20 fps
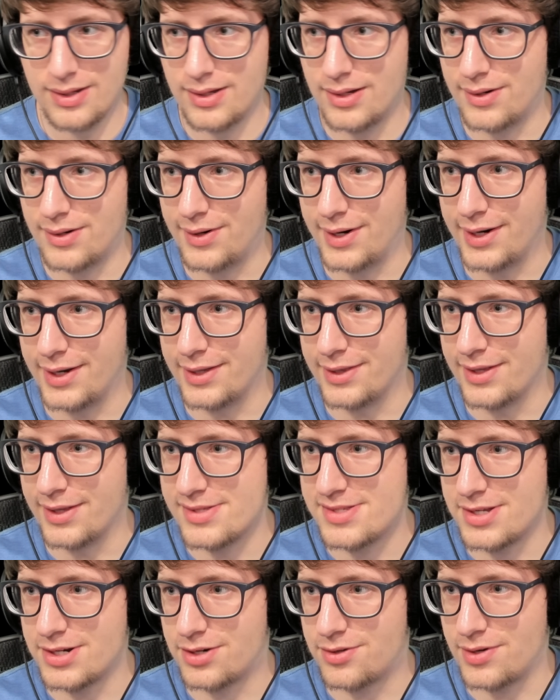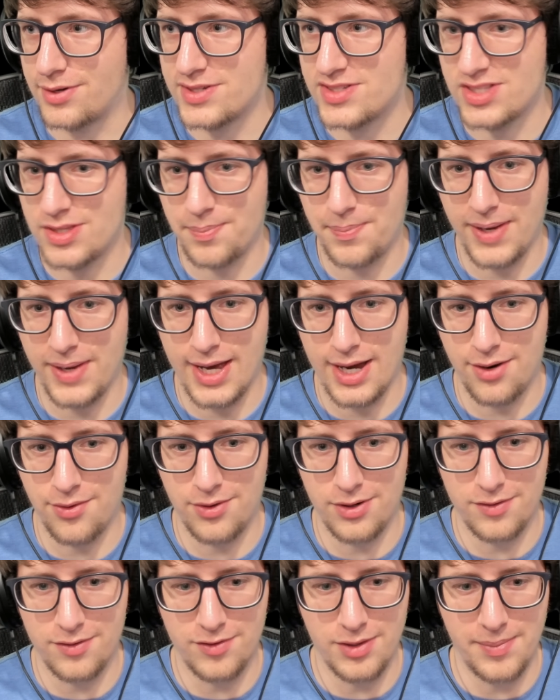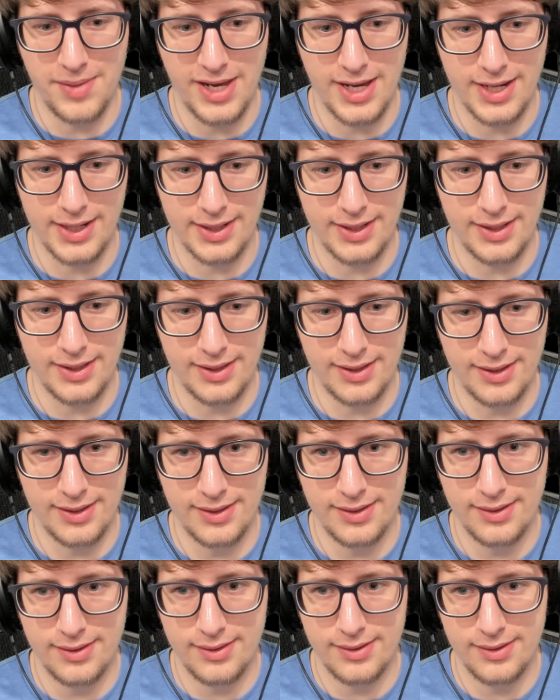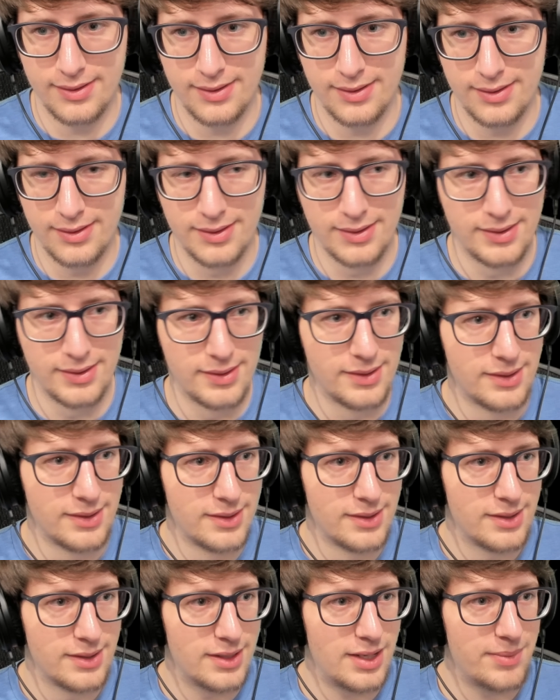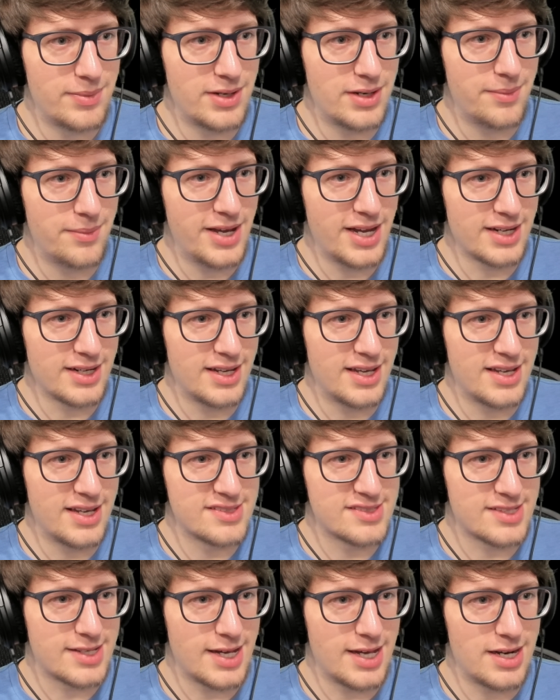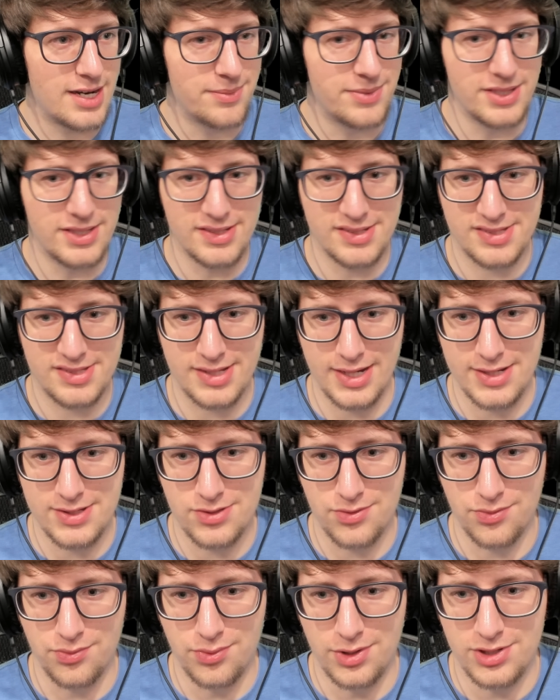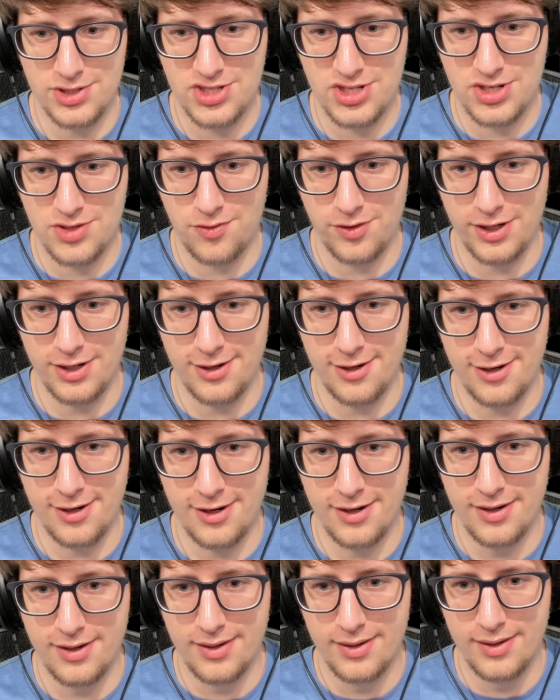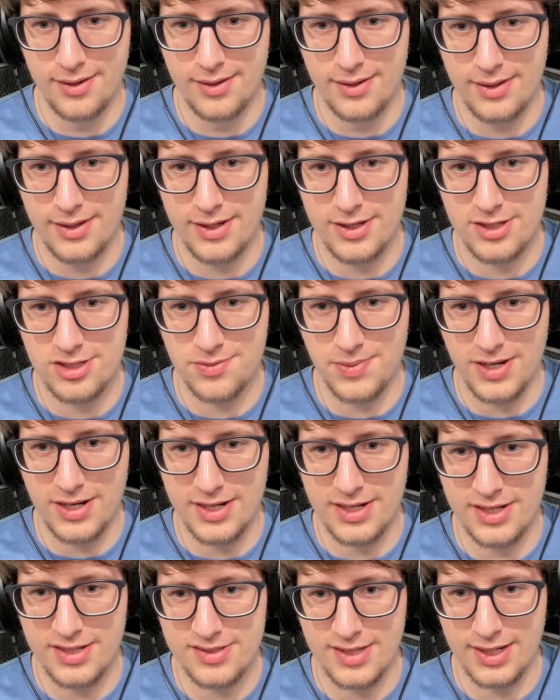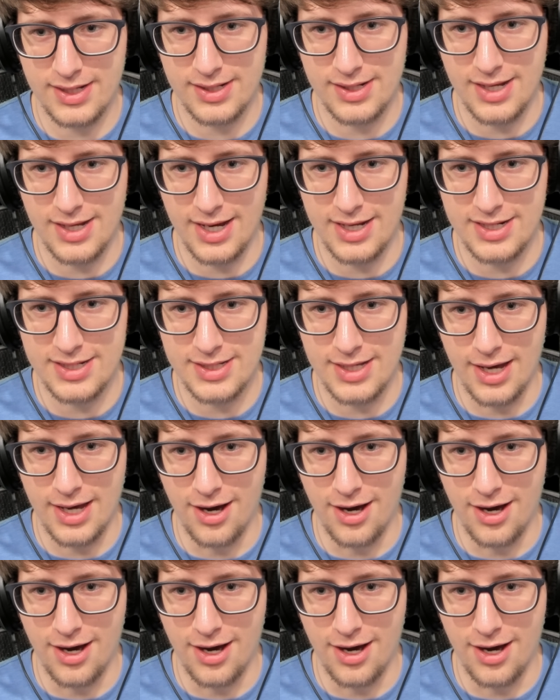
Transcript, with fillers: Alright, and let's increase the power of the magnet. I mean, a magnet has got to be this guy's worst fear. His body is like 90.